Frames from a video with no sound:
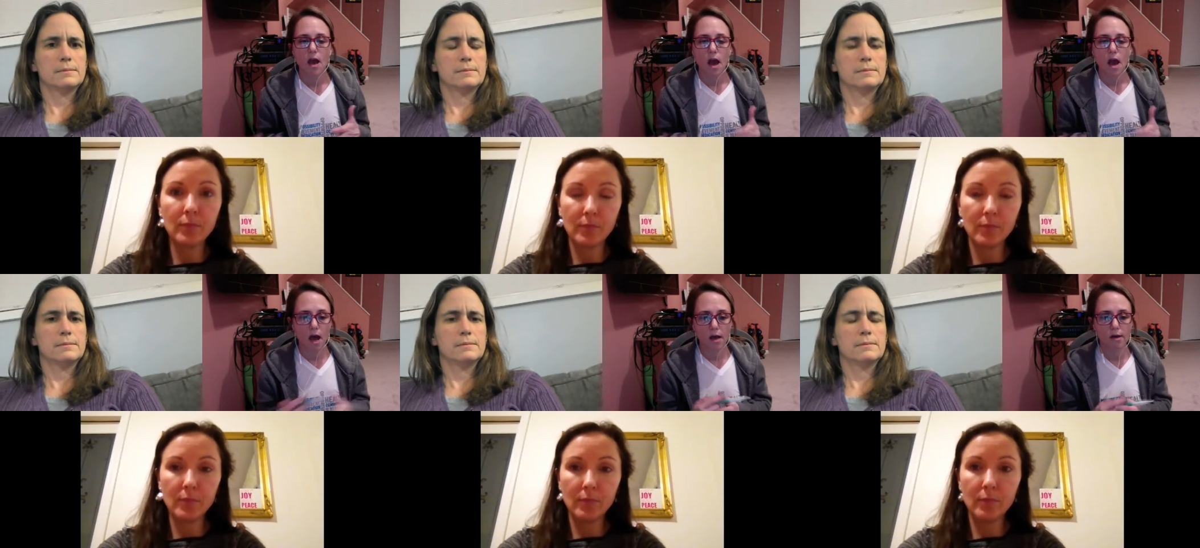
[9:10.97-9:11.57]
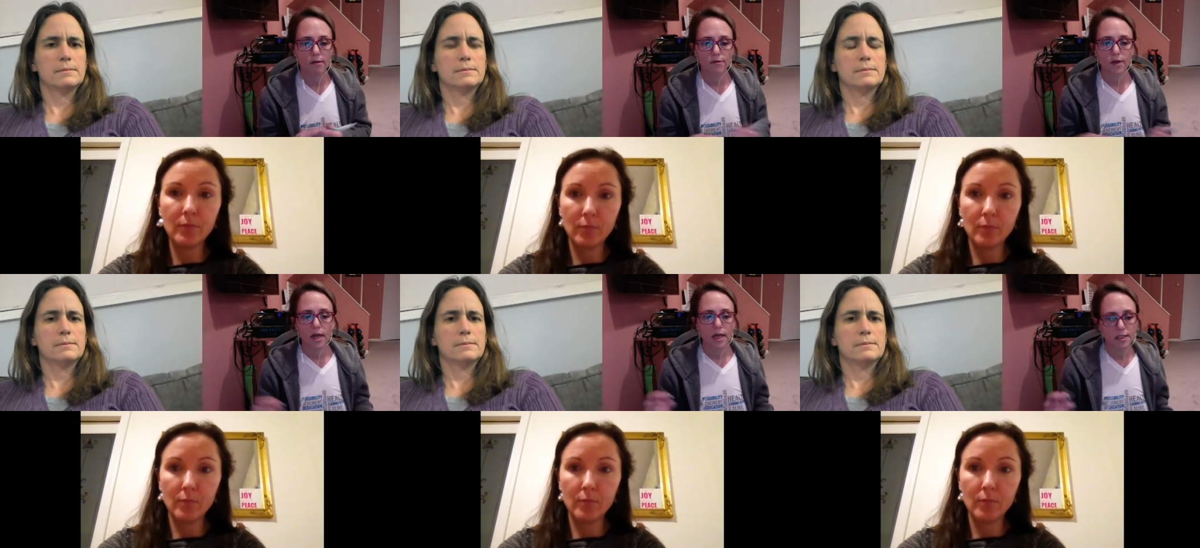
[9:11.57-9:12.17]
Speaker 1: of
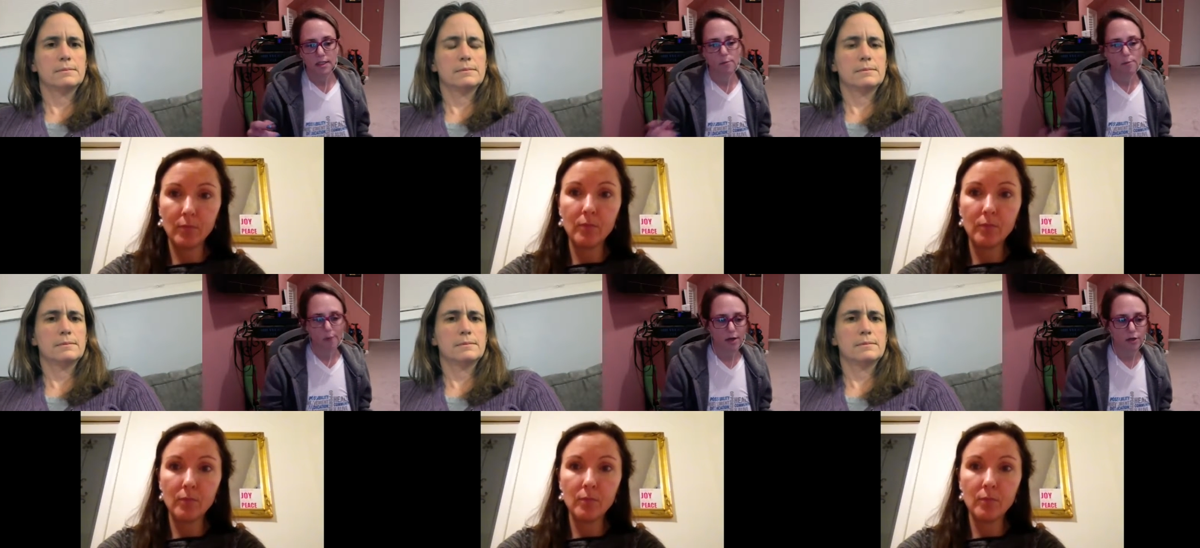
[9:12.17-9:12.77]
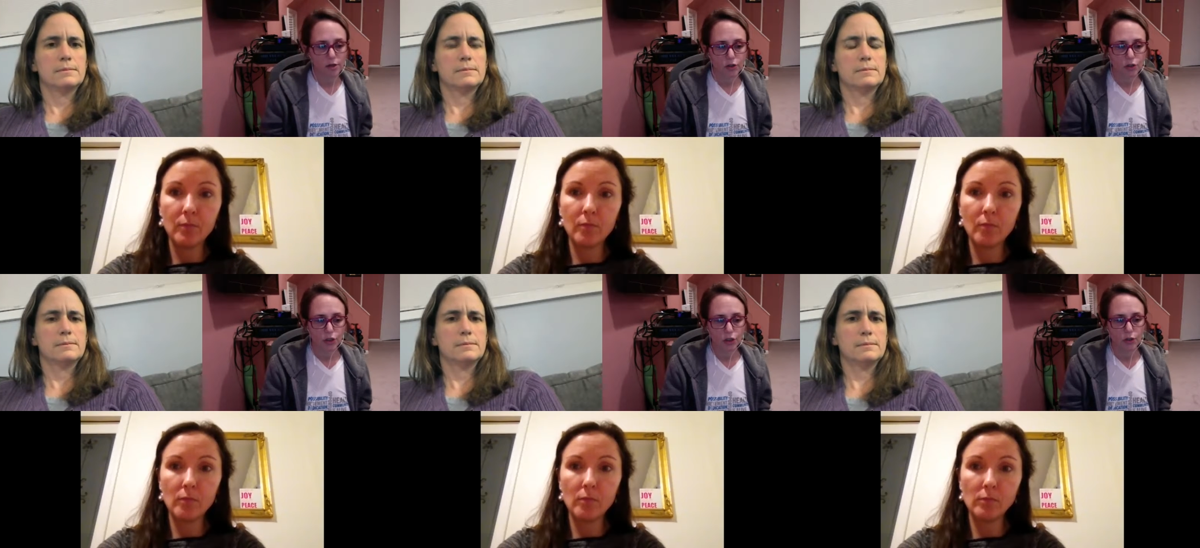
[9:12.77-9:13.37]
is it better
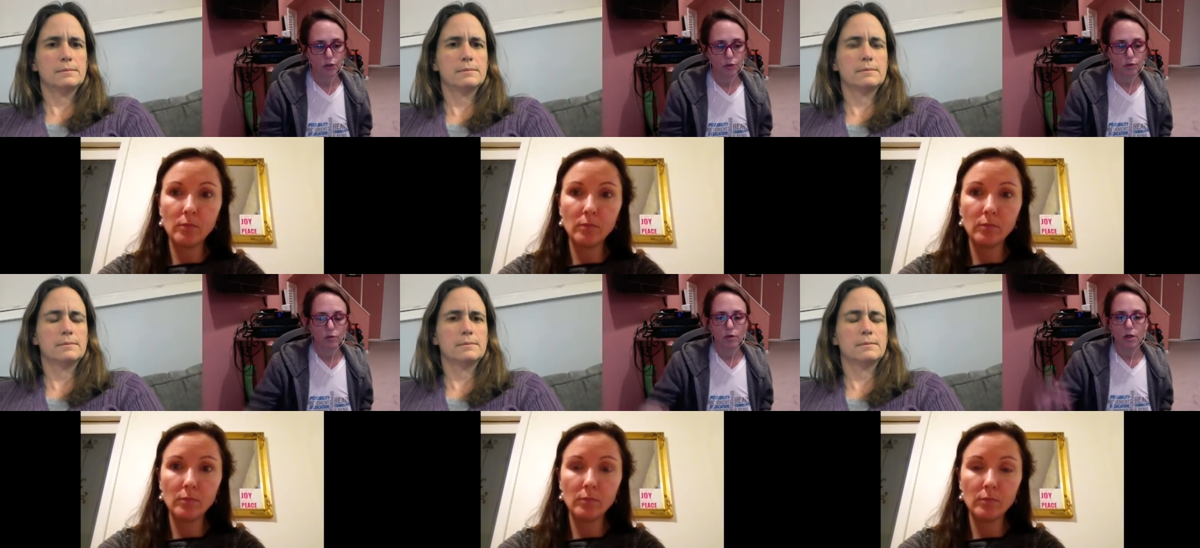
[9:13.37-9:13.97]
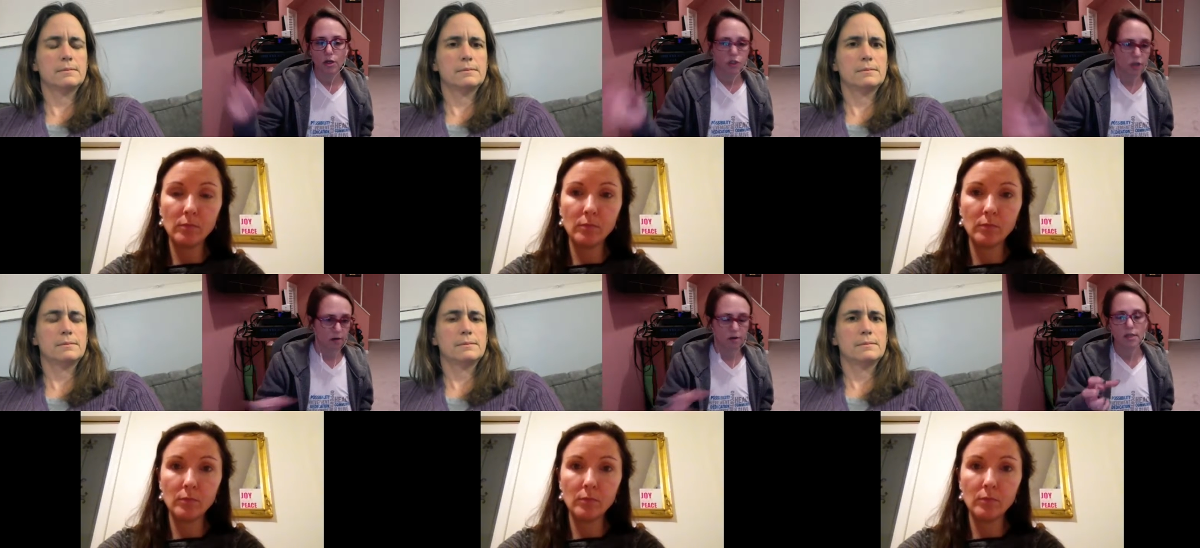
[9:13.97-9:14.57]
to share it?